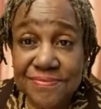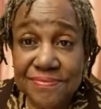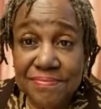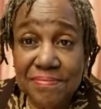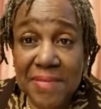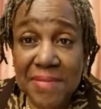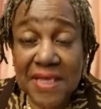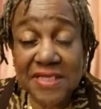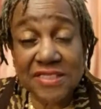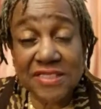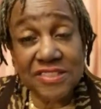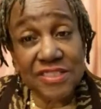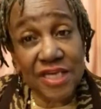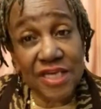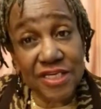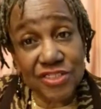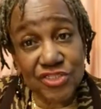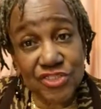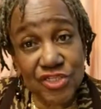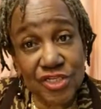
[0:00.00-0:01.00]

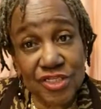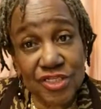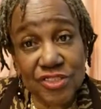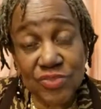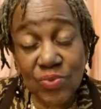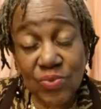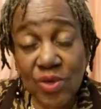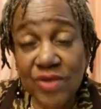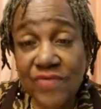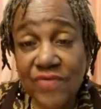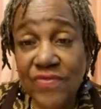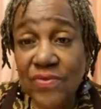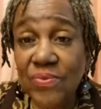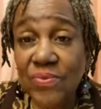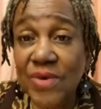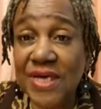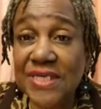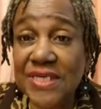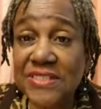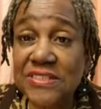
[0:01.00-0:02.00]
Meditation is one of the
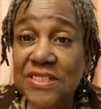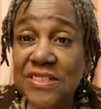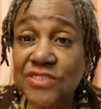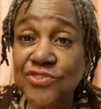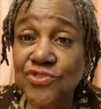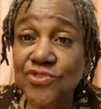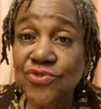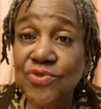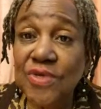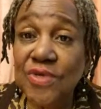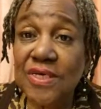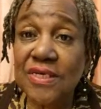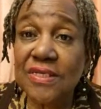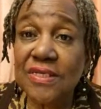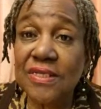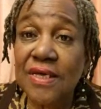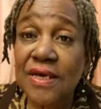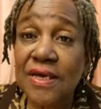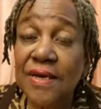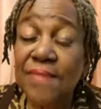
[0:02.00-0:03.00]
ways that you
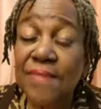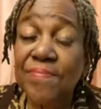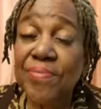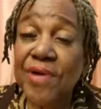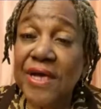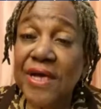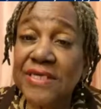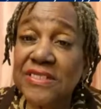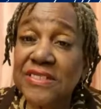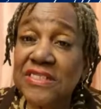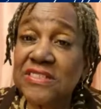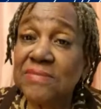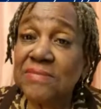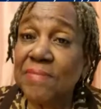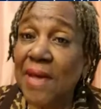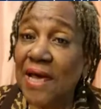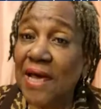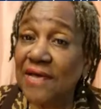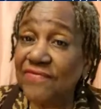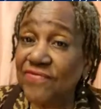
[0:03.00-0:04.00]
can practice
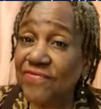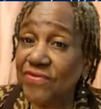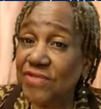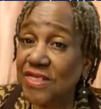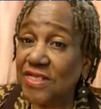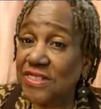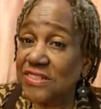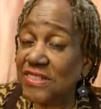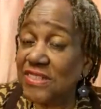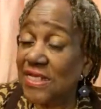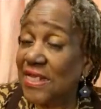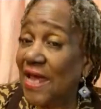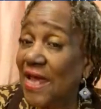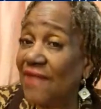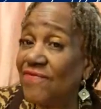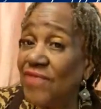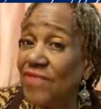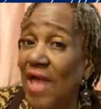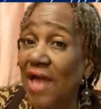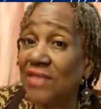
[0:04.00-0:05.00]
mindfulness.
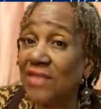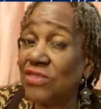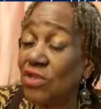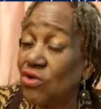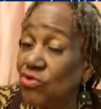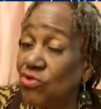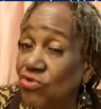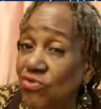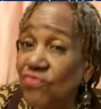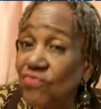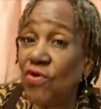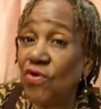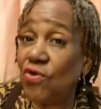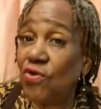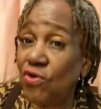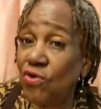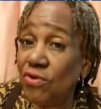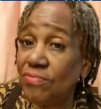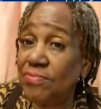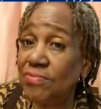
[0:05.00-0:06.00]
And I know you've
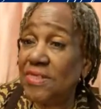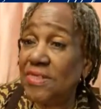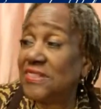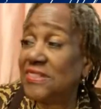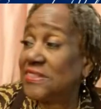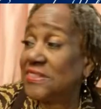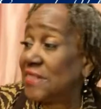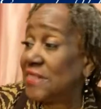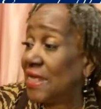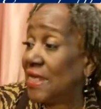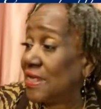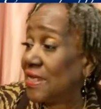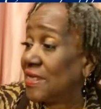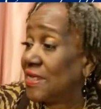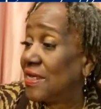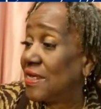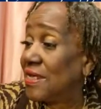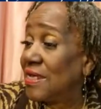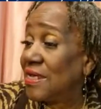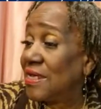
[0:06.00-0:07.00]
heard me
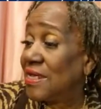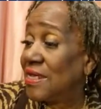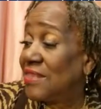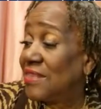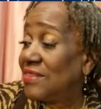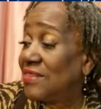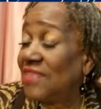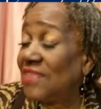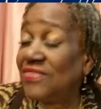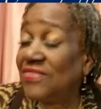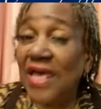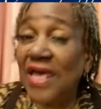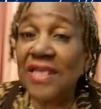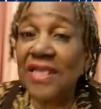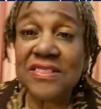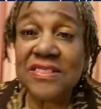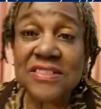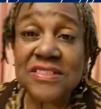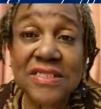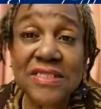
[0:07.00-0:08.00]
say that
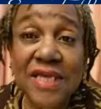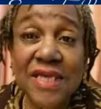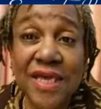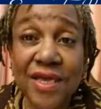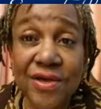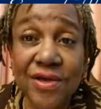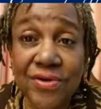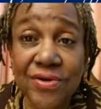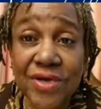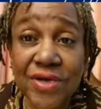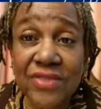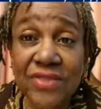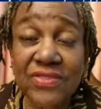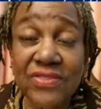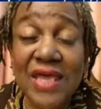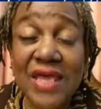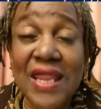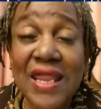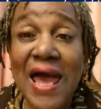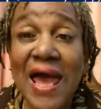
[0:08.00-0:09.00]
that is an
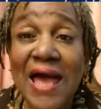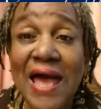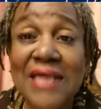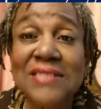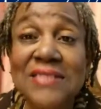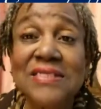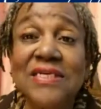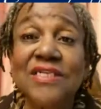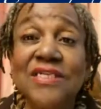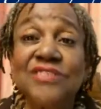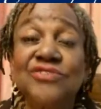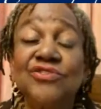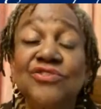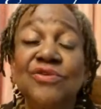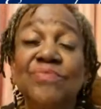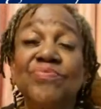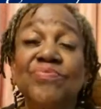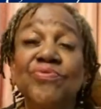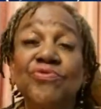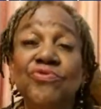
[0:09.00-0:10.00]
area that I need
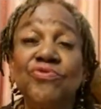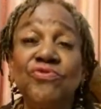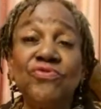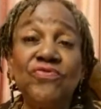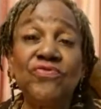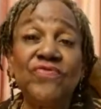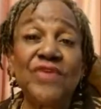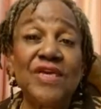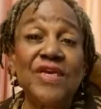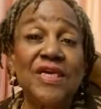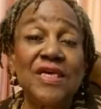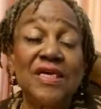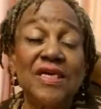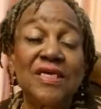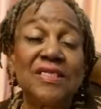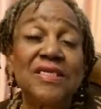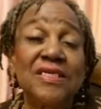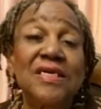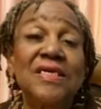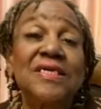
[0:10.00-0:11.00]
to improve
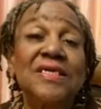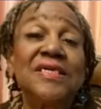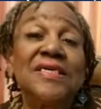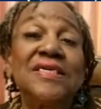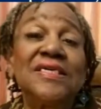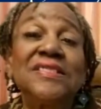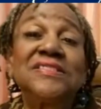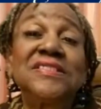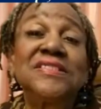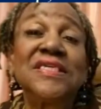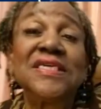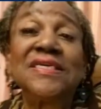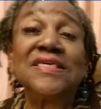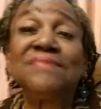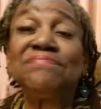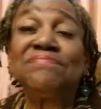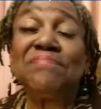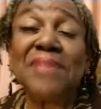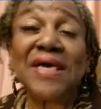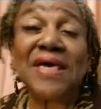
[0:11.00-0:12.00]
in, is
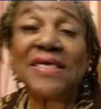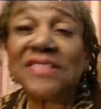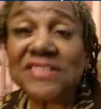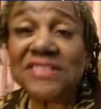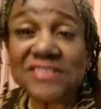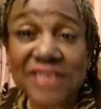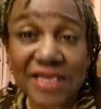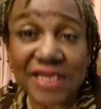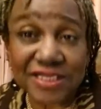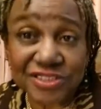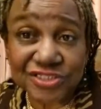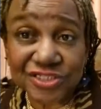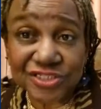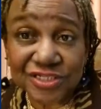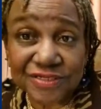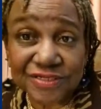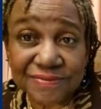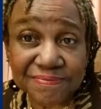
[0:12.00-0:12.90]
in meditation.